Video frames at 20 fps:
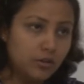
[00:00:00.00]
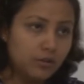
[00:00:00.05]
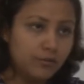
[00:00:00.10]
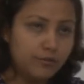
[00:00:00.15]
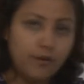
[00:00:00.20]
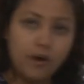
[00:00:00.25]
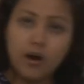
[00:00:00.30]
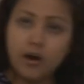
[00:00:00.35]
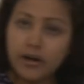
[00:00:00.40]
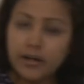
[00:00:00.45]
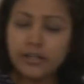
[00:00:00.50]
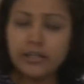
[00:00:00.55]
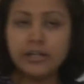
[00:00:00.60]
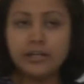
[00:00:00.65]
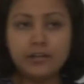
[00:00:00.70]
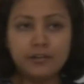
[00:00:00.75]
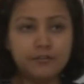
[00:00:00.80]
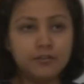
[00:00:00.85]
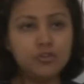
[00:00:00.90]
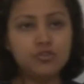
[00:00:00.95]
for an
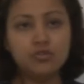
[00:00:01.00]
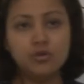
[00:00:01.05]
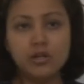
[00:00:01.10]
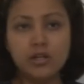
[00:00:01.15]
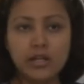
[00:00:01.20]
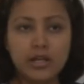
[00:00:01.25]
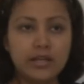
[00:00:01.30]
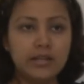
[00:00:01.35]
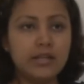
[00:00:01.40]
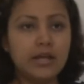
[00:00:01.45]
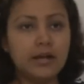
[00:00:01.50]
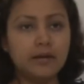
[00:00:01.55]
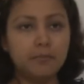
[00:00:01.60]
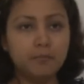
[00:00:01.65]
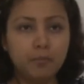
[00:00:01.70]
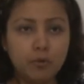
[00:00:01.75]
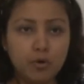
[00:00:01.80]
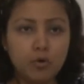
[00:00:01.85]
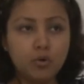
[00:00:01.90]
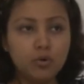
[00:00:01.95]
individual in
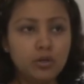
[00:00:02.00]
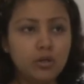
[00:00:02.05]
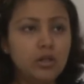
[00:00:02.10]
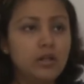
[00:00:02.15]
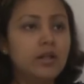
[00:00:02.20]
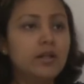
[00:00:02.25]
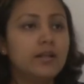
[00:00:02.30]
that pool,